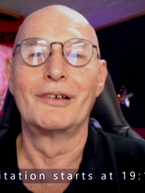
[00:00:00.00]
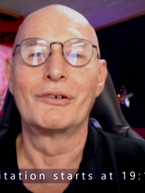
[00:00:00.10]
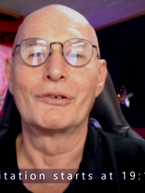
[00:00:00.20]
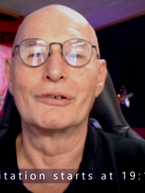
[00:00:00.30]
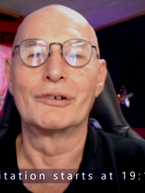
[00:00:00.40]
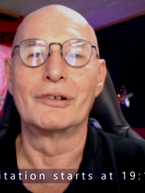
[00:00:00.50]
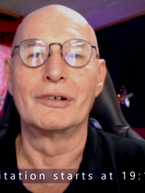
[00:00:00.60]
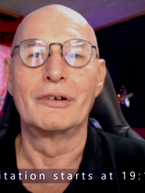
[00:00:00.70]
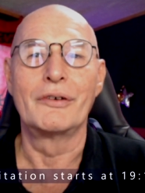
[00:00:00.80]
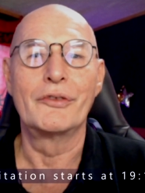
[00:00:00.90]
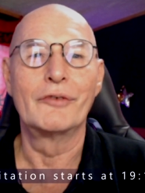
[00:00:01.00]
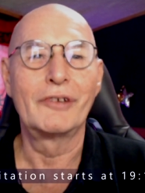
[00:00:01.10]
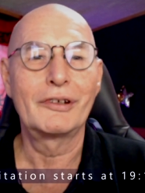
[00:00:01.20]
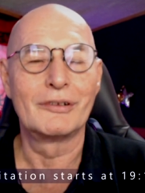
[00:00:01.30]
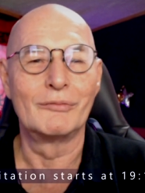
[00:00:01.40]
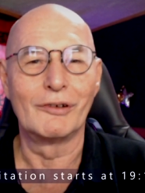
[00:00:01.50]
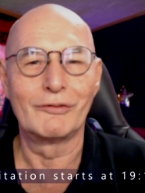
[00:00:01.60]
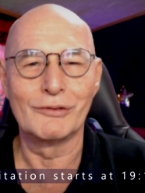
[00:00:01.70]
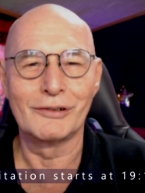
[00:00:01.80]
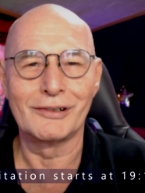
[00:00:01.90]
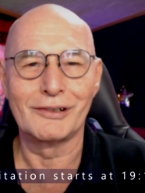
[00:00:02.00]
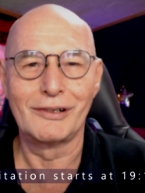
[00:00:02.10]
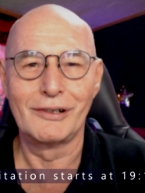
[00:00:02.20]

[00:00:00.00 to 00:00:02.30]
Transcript: or the victim of war,